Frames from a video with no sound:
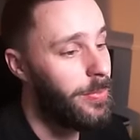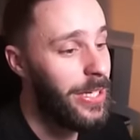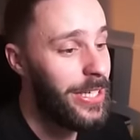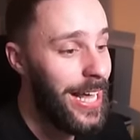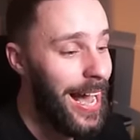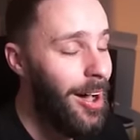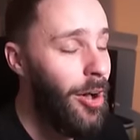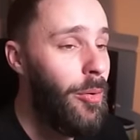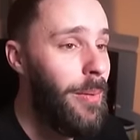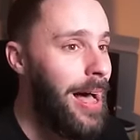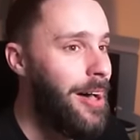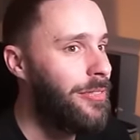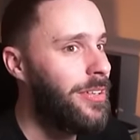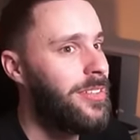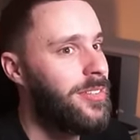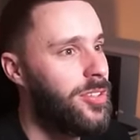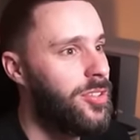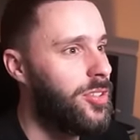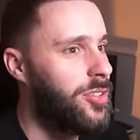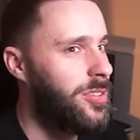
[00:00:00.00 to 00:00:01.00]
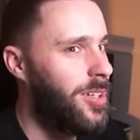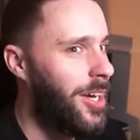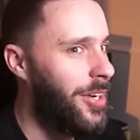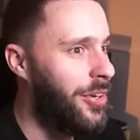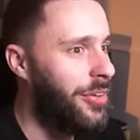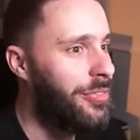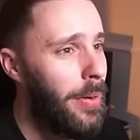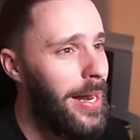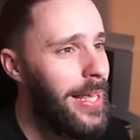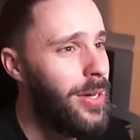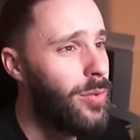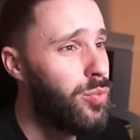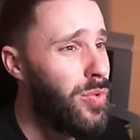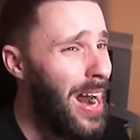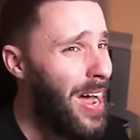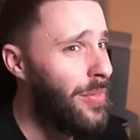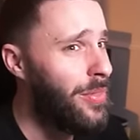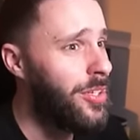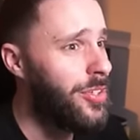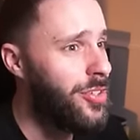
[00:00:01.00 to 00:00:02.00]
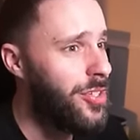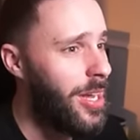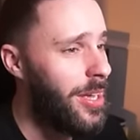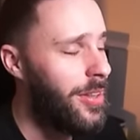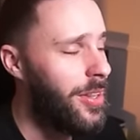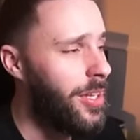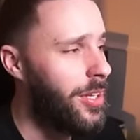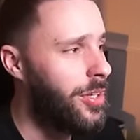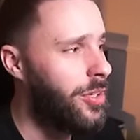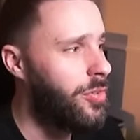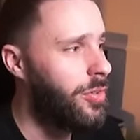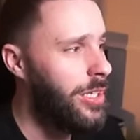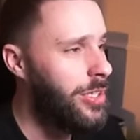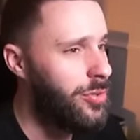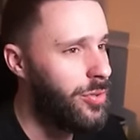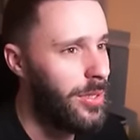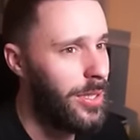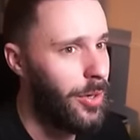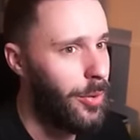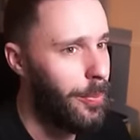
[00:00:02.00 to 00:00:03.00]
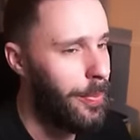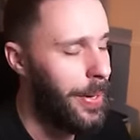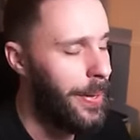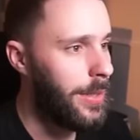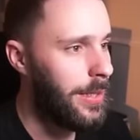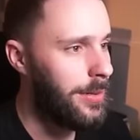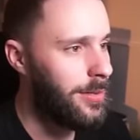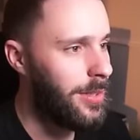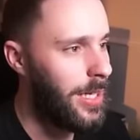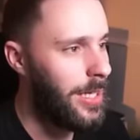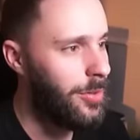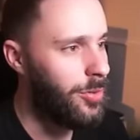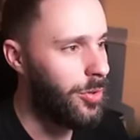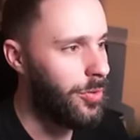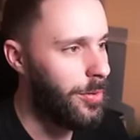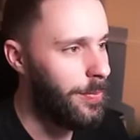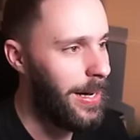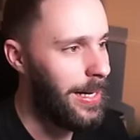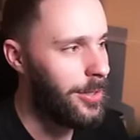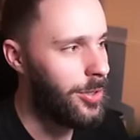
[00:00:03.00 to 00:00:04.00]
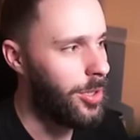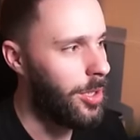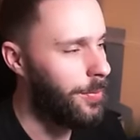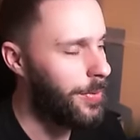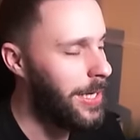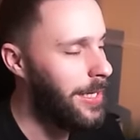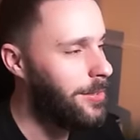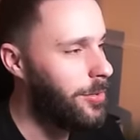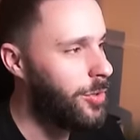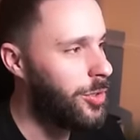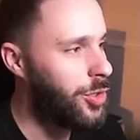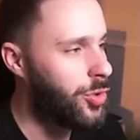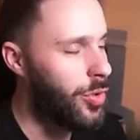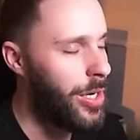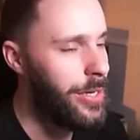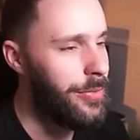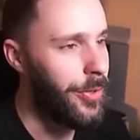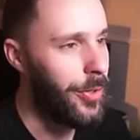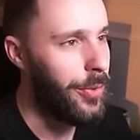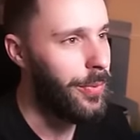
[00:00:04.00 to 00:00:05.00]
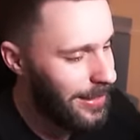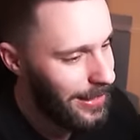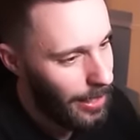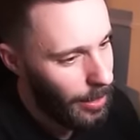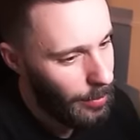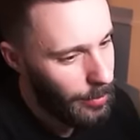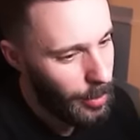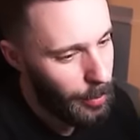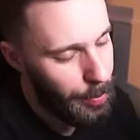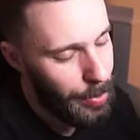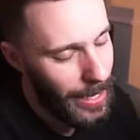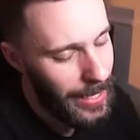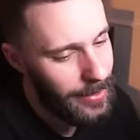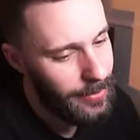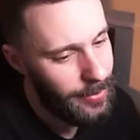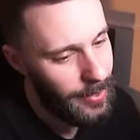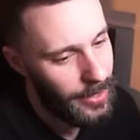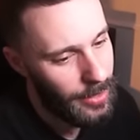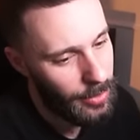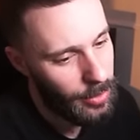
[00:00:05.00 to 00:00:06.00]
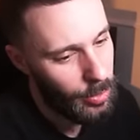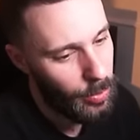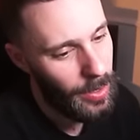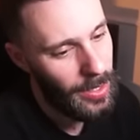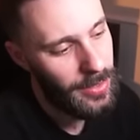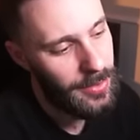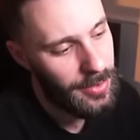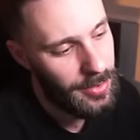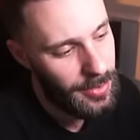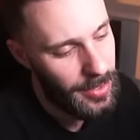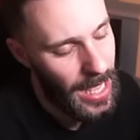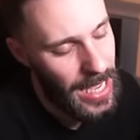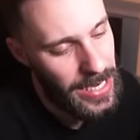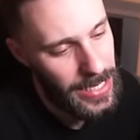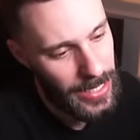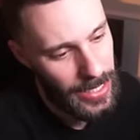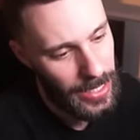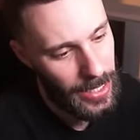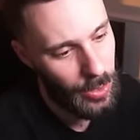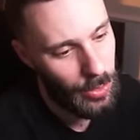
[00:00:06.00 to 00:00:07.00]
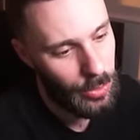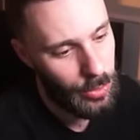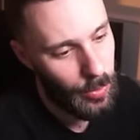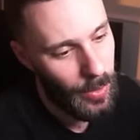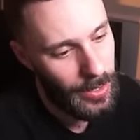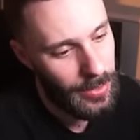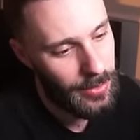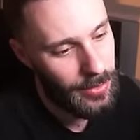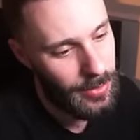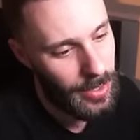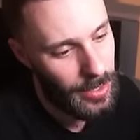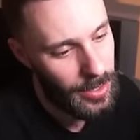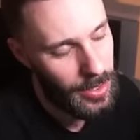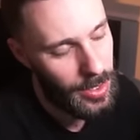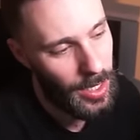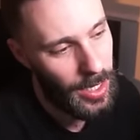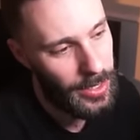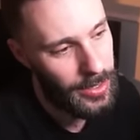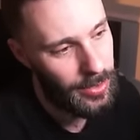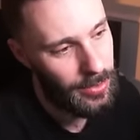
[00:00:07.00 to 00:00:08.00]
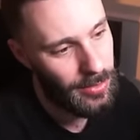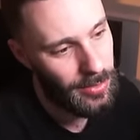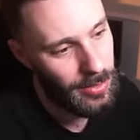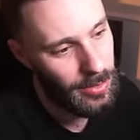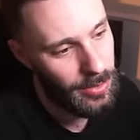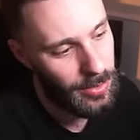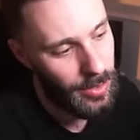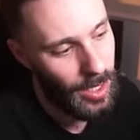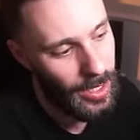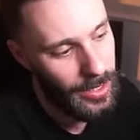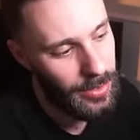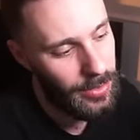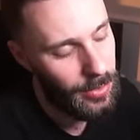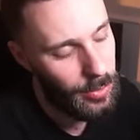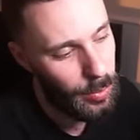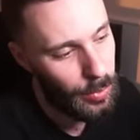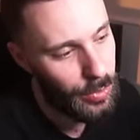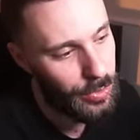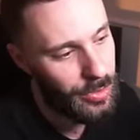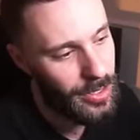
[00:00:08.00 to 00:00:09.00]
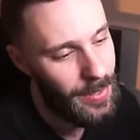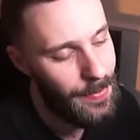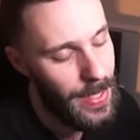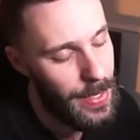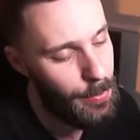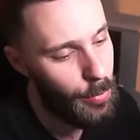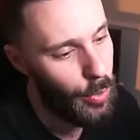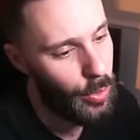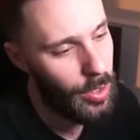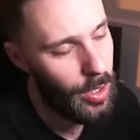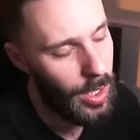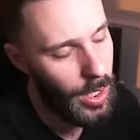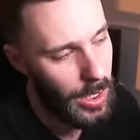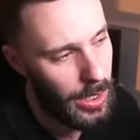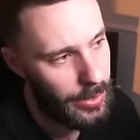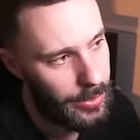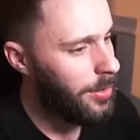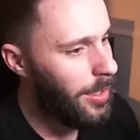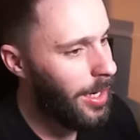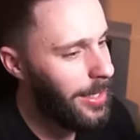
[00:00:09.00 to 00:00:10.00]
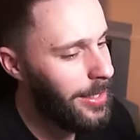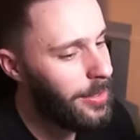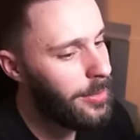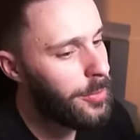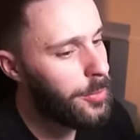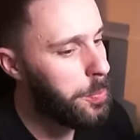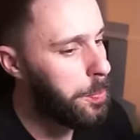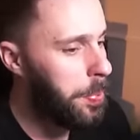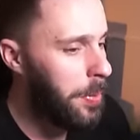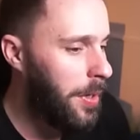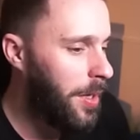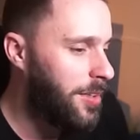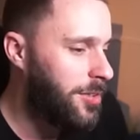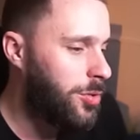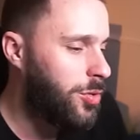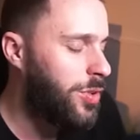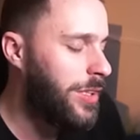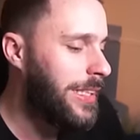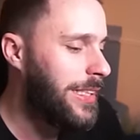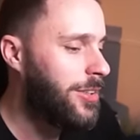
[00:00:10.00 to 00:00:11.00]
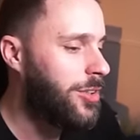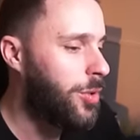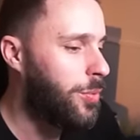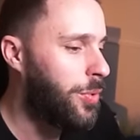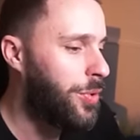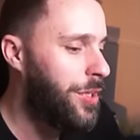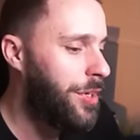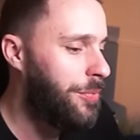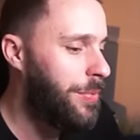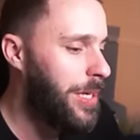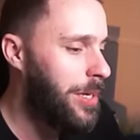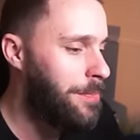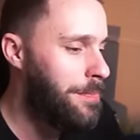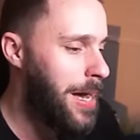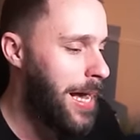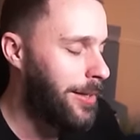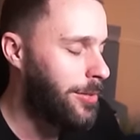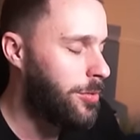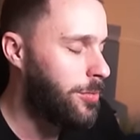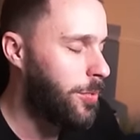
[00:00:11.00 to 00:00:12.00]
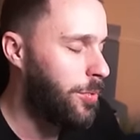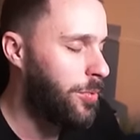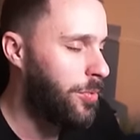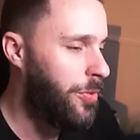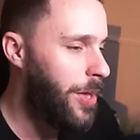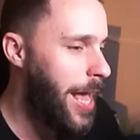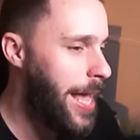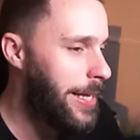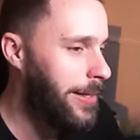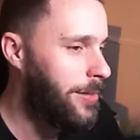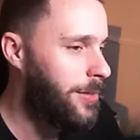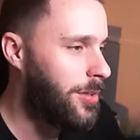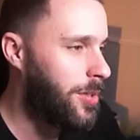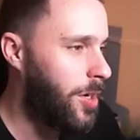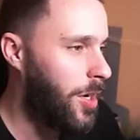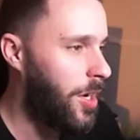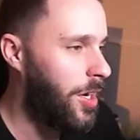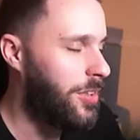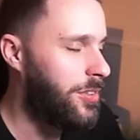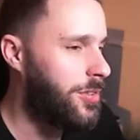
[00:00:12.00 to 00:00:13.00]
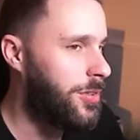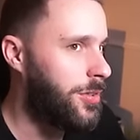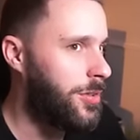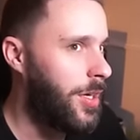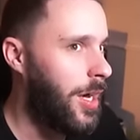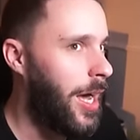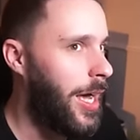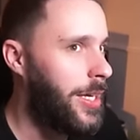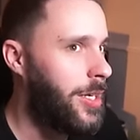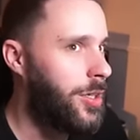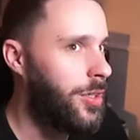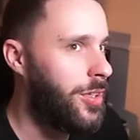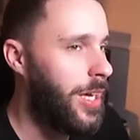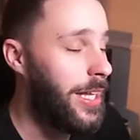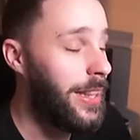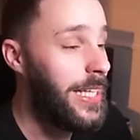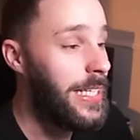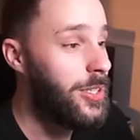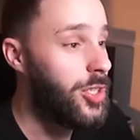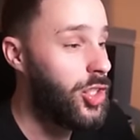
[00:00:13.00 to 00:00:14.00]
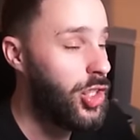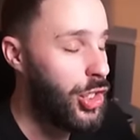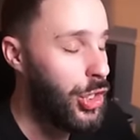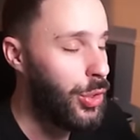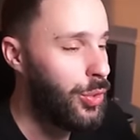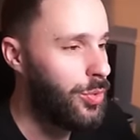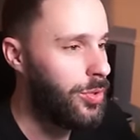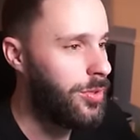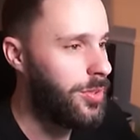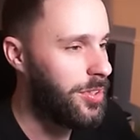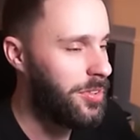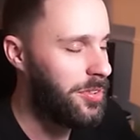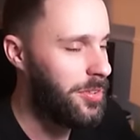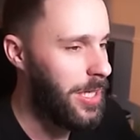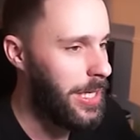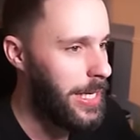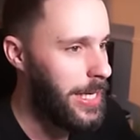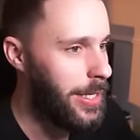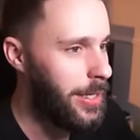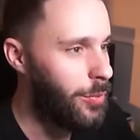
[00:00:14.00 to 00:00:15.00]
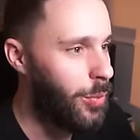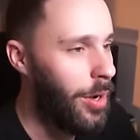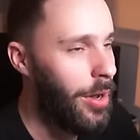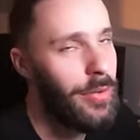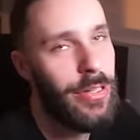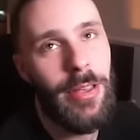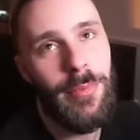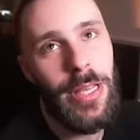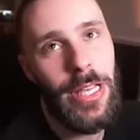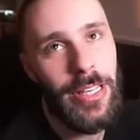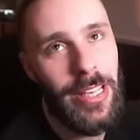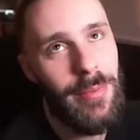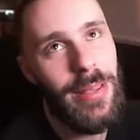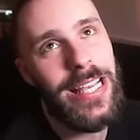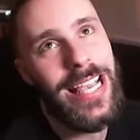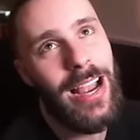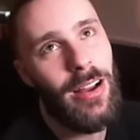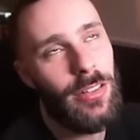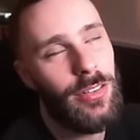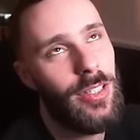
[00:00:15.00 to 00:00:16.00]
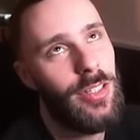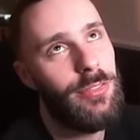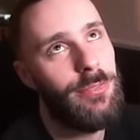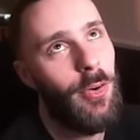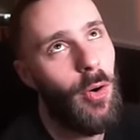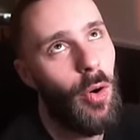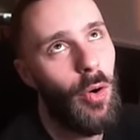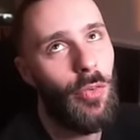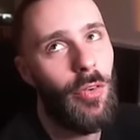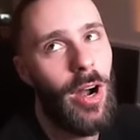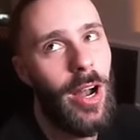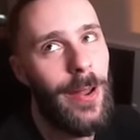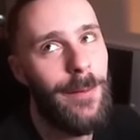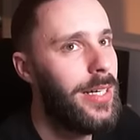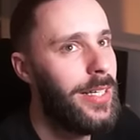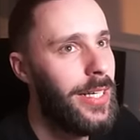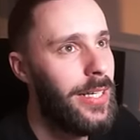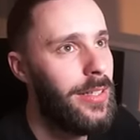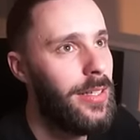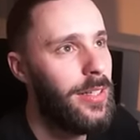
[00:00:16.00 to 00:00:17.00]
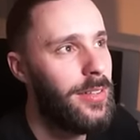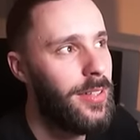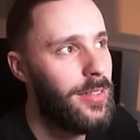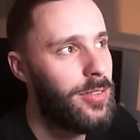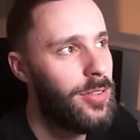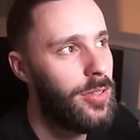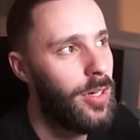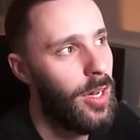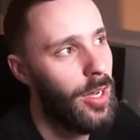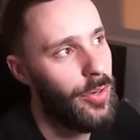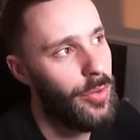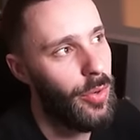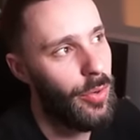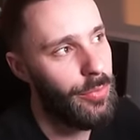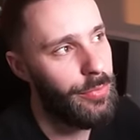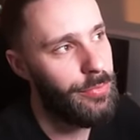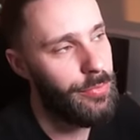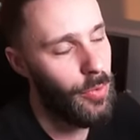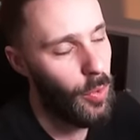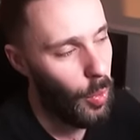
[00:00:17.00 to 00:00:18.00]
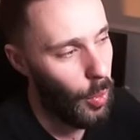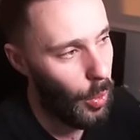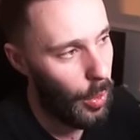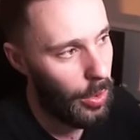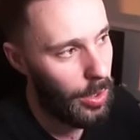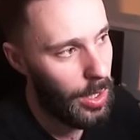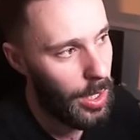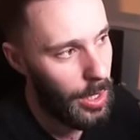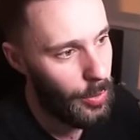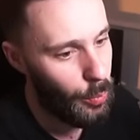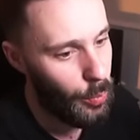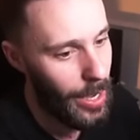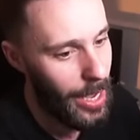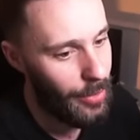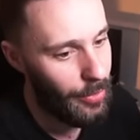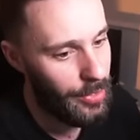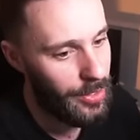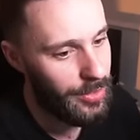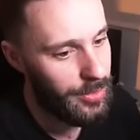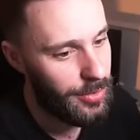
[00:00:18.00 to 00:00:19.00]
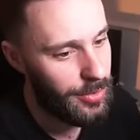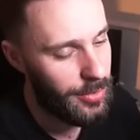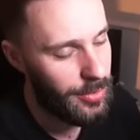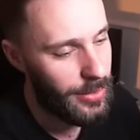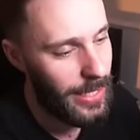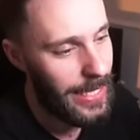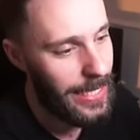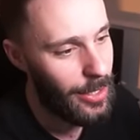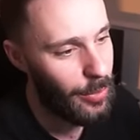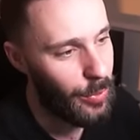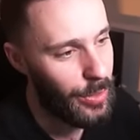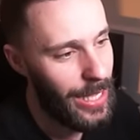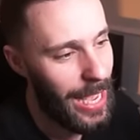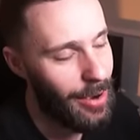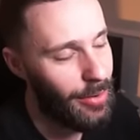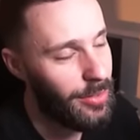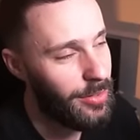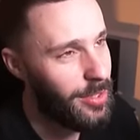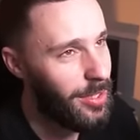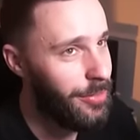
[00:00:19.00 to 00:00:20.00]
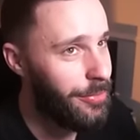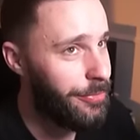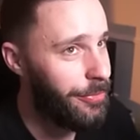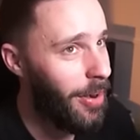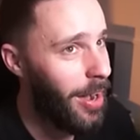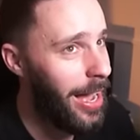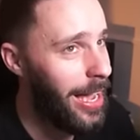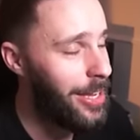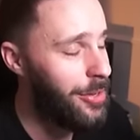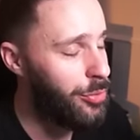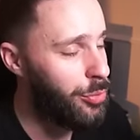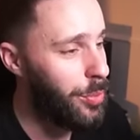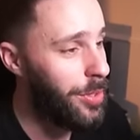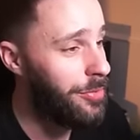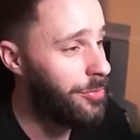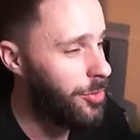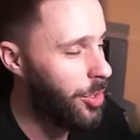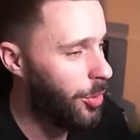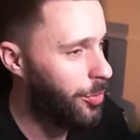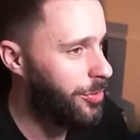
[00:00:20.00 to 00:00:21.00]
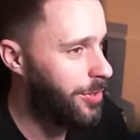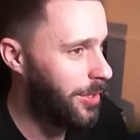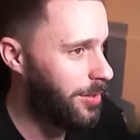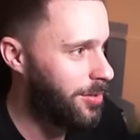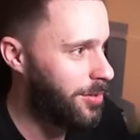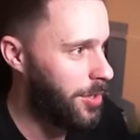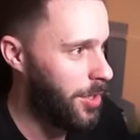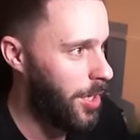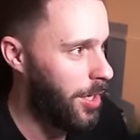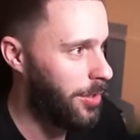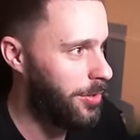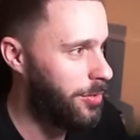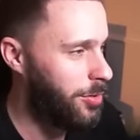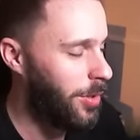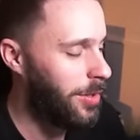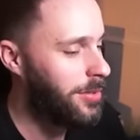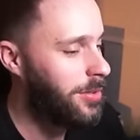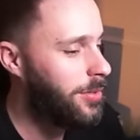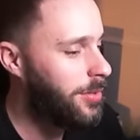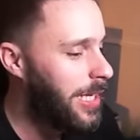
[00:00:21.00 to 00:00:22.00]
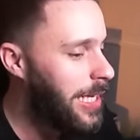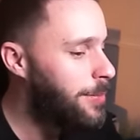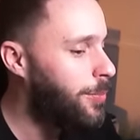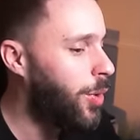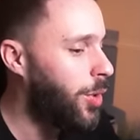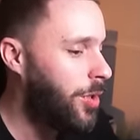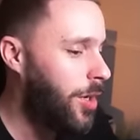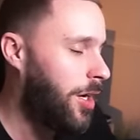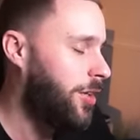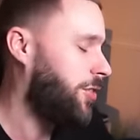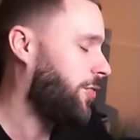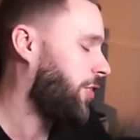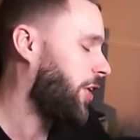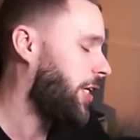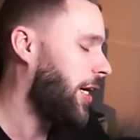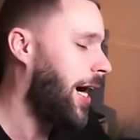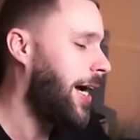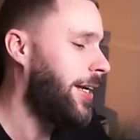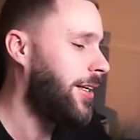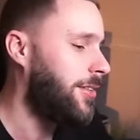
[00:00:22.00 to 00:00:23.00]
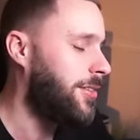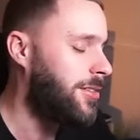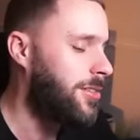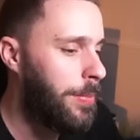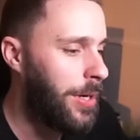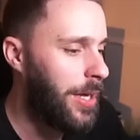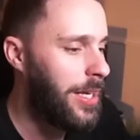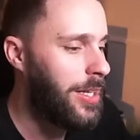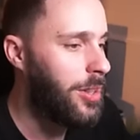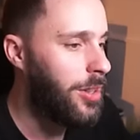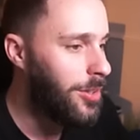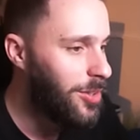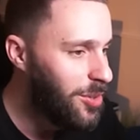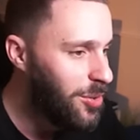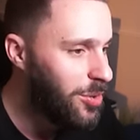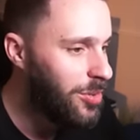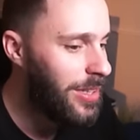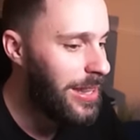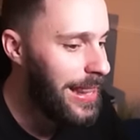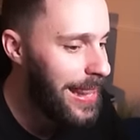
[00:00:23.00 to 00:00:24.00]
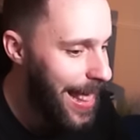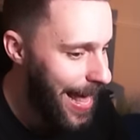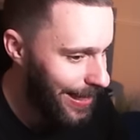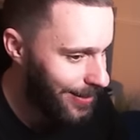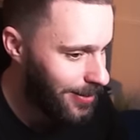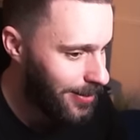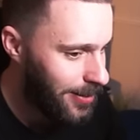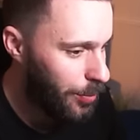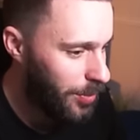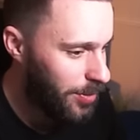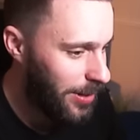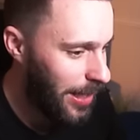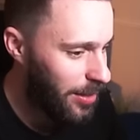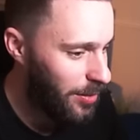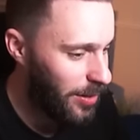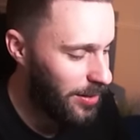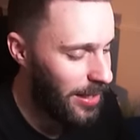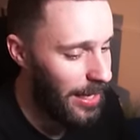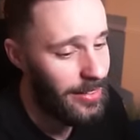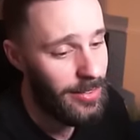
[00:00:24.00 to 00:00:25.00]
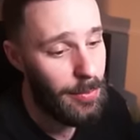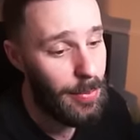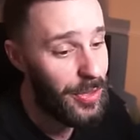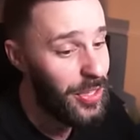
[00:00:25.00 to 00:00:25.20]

But now I'm having to just kind of play around the, the, the a little bit. That's the nature of the matchup. There's a Retrieval. Now I'm debating, do I to here or do I instead Guidance? Because Guidance will see me more cards. Guidance plus Greninja will give me a maximum of eight cards that I could at least choose to see. Well, give me, give me guaranteed four, right? And then a discard of four. Whereas Sada will guarantee five with no discard. So I see more cards of the Guidance, but I lose less with Sada's Vitality.